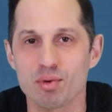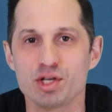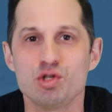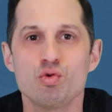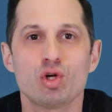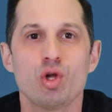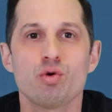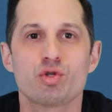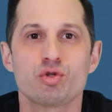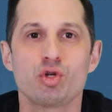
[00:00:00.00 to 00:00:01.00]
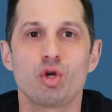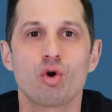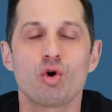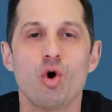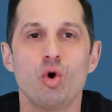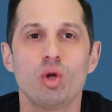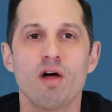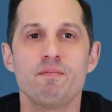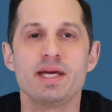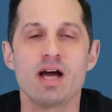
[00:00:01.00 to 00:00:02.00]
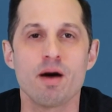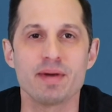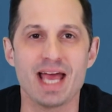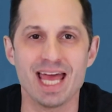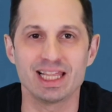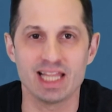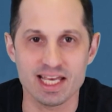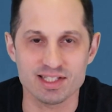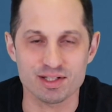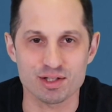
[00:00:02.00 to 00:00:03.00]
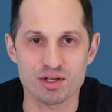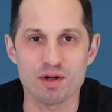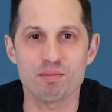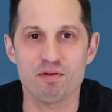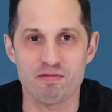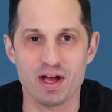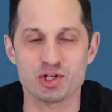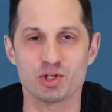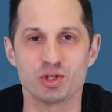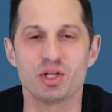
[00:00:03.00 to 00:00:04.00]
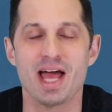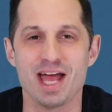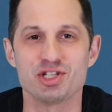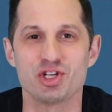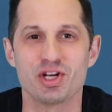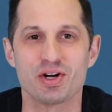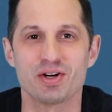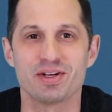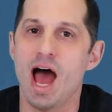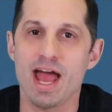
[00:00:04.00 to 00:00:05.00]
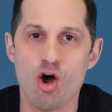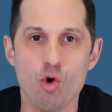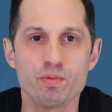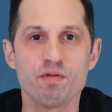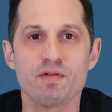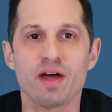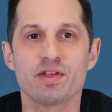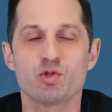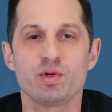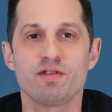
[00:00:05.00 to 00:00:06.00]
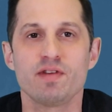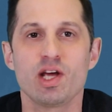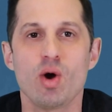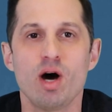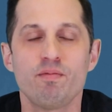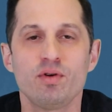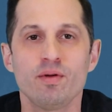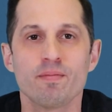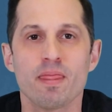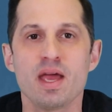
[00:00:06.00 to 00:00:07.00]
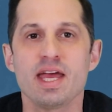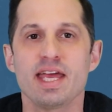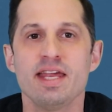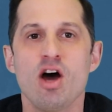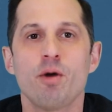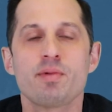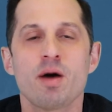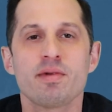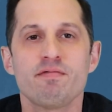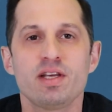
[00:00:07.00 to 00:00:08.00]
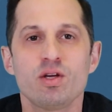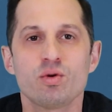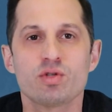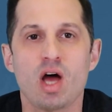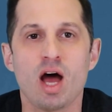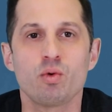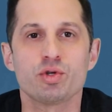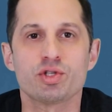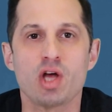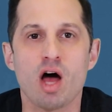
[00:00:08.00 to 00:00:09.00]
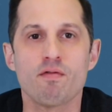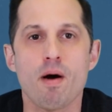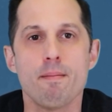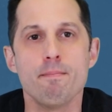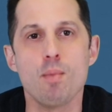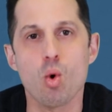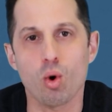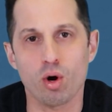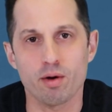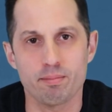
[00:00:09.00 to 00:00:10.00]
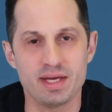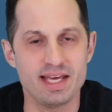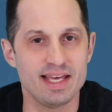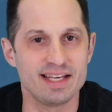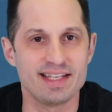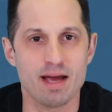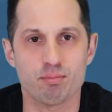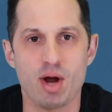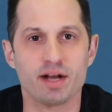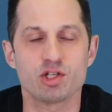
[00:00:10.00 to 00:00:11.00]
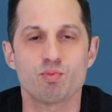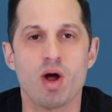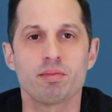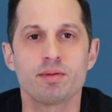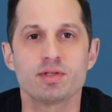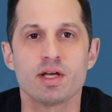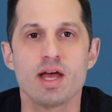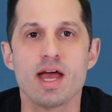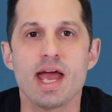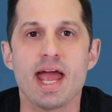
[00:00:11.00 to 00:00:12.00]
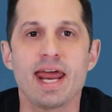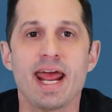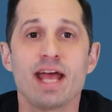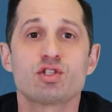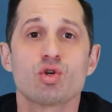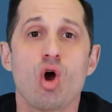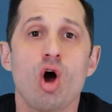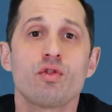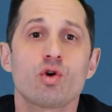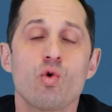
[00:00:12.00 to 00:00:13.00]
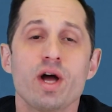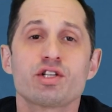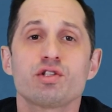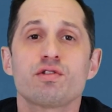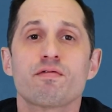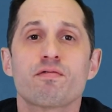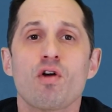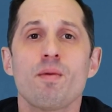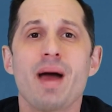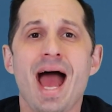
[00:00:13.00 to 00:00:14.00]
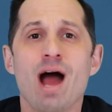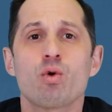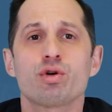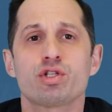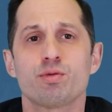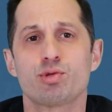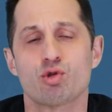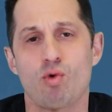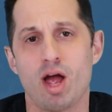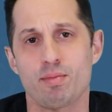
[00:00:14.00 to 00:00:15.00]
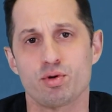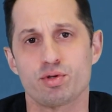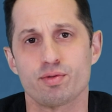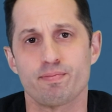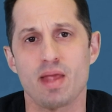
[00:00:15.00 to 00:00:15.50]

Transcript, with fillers: brings you closer to your goal of becoming a licensed professional engineer. I hope you found this week's video helpful. In upcoming videos, I will solve more P E exam practice problems and answer other questions from our subscribers.